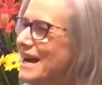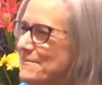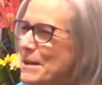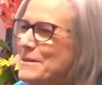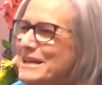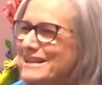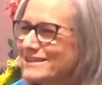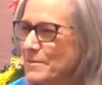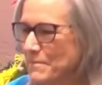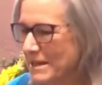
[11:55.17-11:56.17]
Maybe it's a
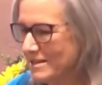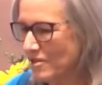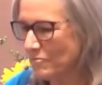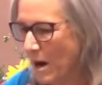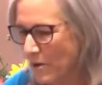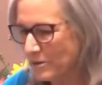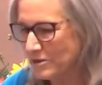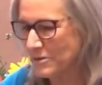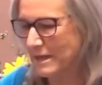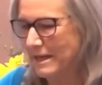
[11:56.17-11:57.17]
piece of
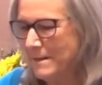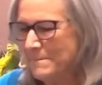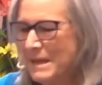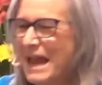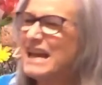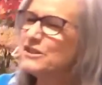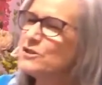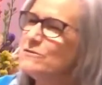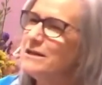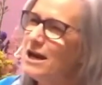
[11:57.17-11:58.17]
poetry, and
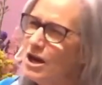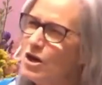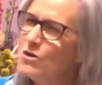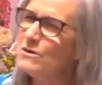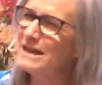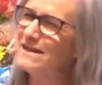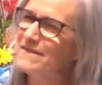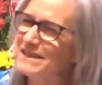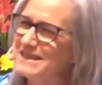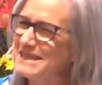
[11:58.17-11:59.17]
in the
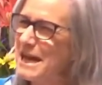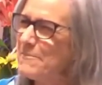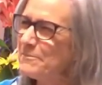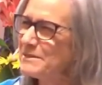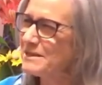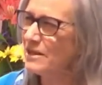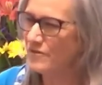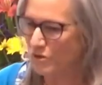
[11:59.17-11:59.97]
depths of your